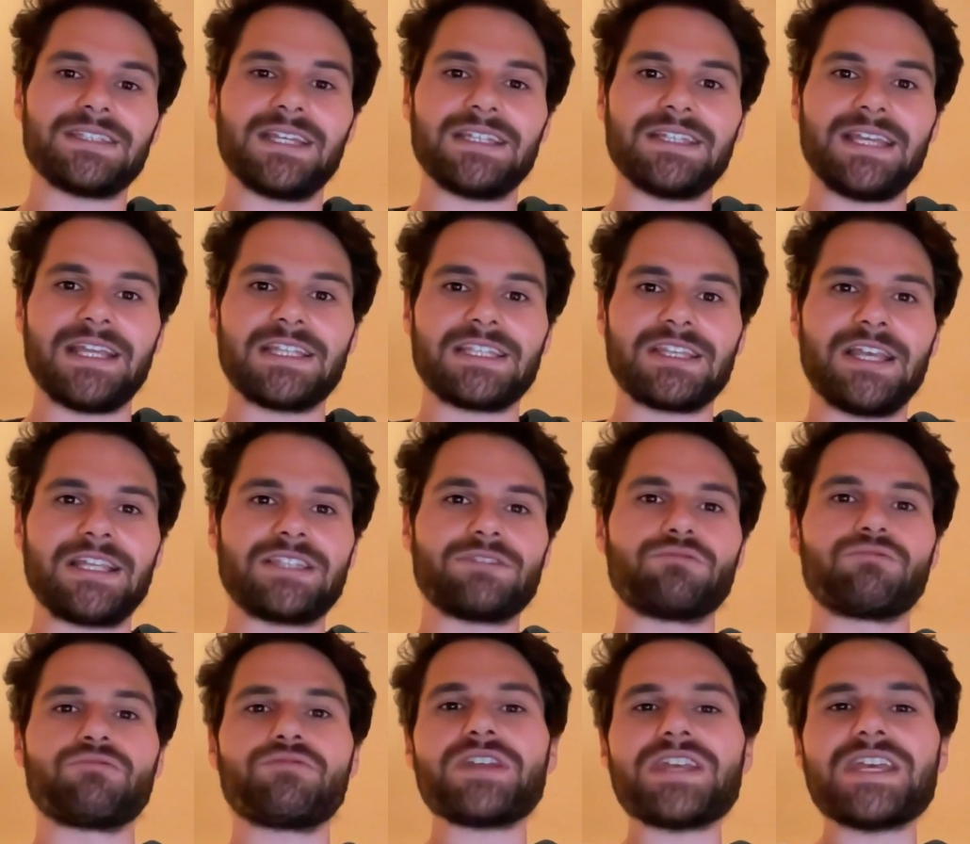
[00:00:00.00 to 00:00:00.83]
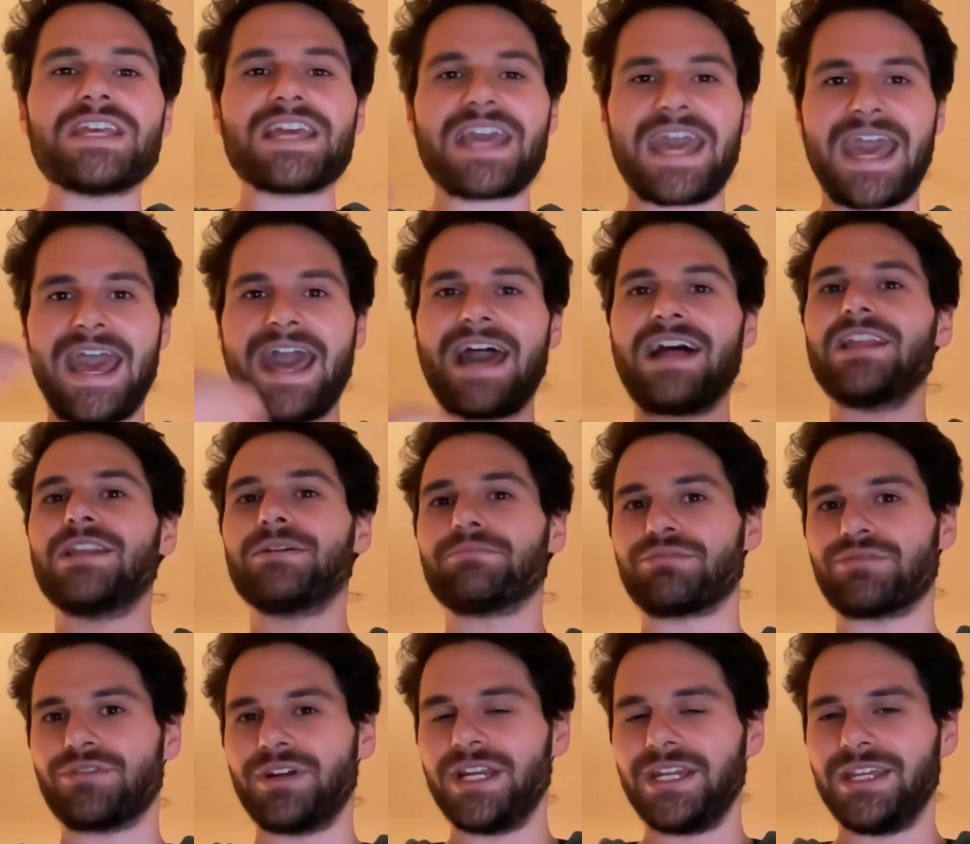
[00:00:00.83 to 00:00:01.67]
It's
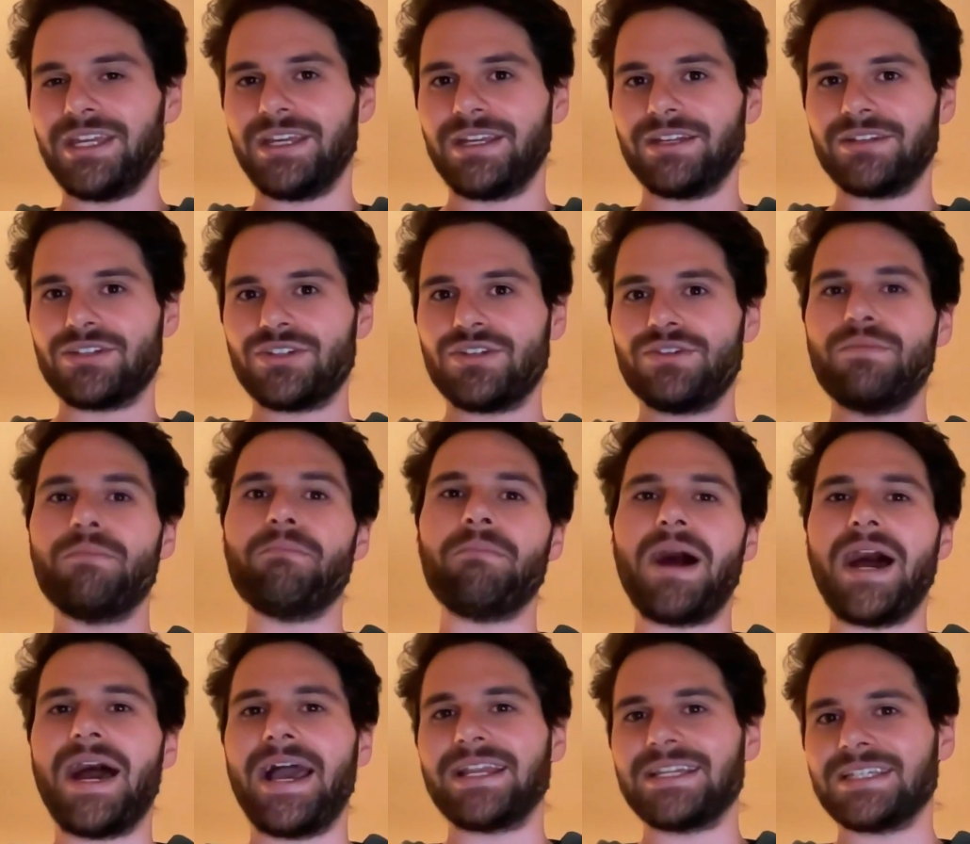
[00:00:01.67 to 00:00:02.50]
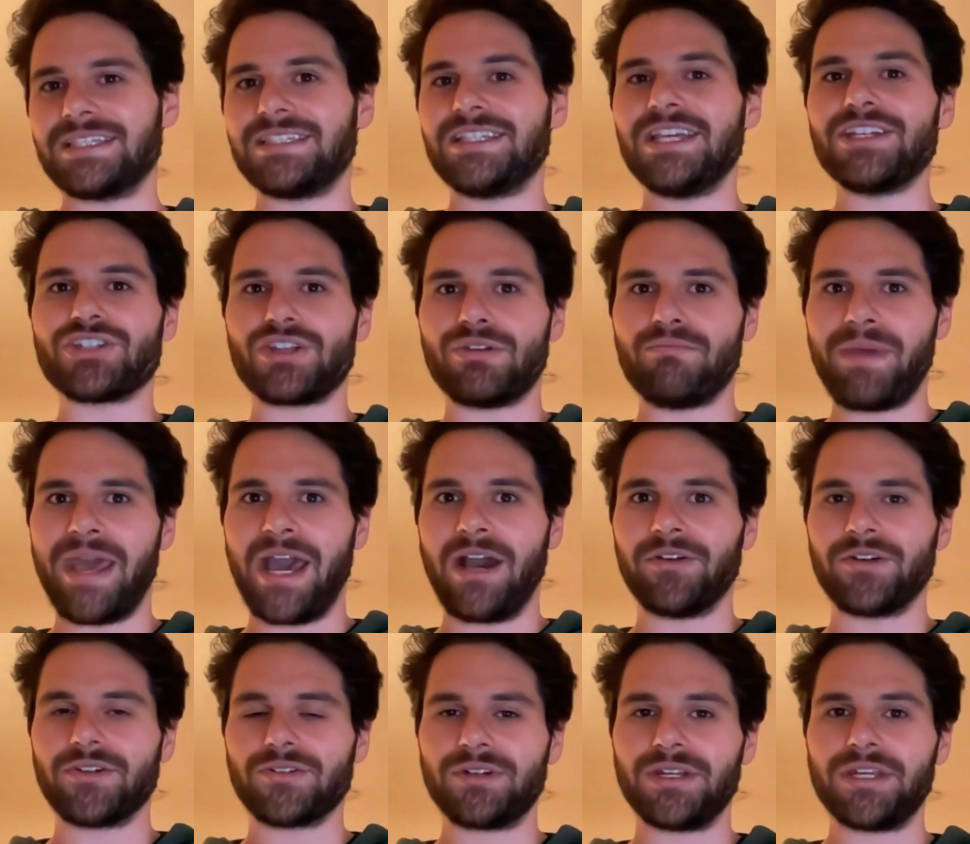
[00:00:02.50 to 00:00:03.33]
recalibrating to my decision
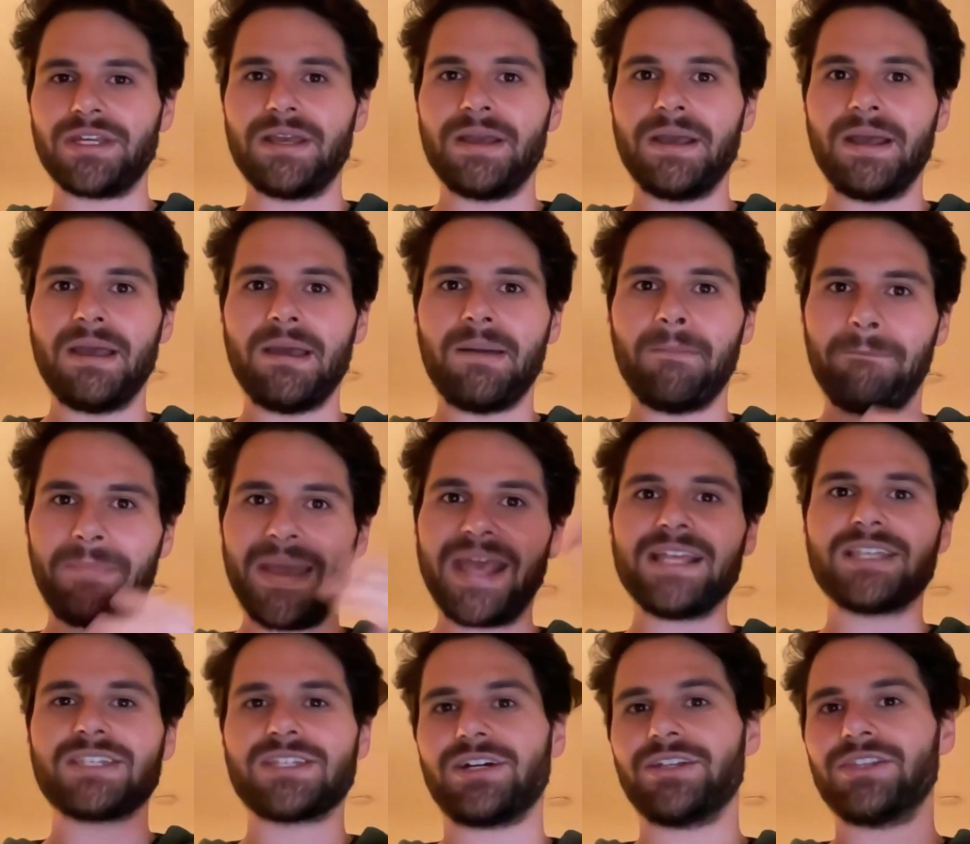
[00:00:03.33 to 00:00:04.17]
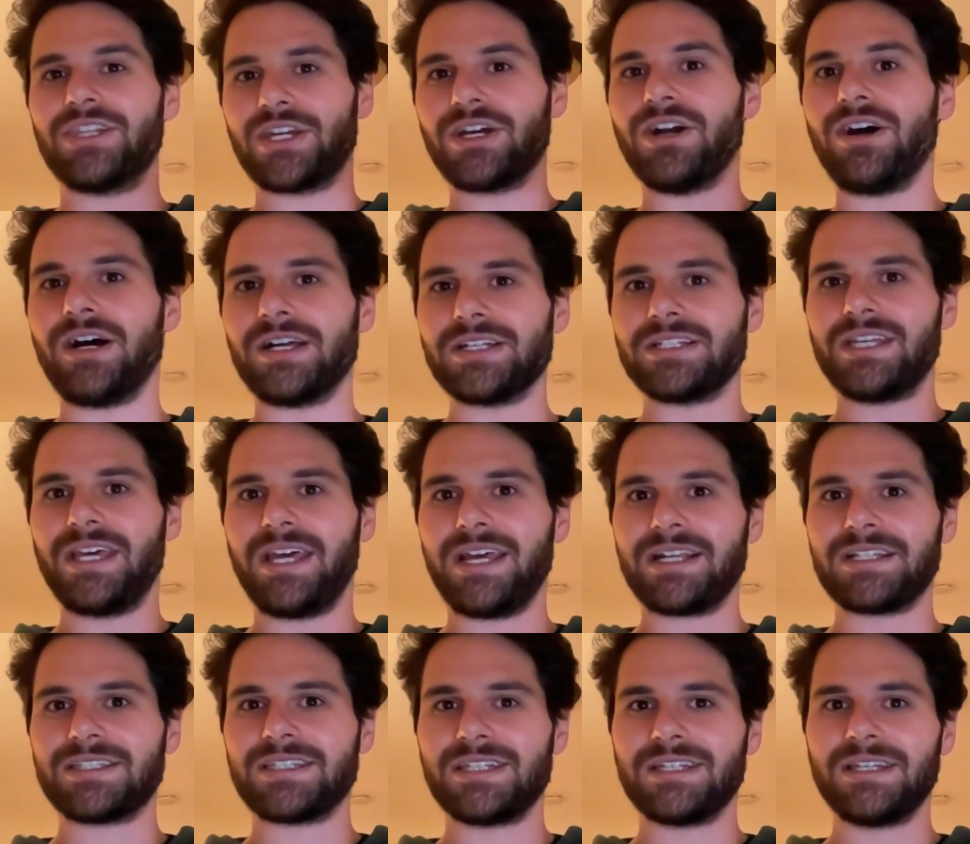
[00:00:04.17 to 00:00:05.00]
boundary based on the
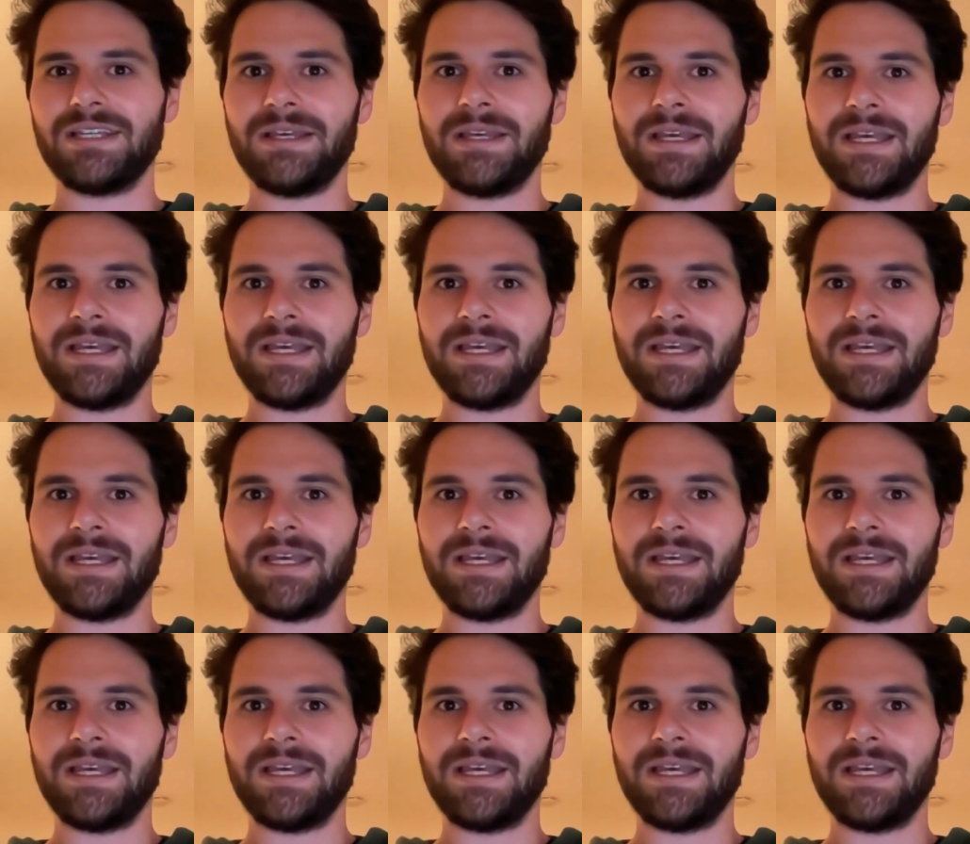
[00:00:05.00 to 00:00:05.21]
context.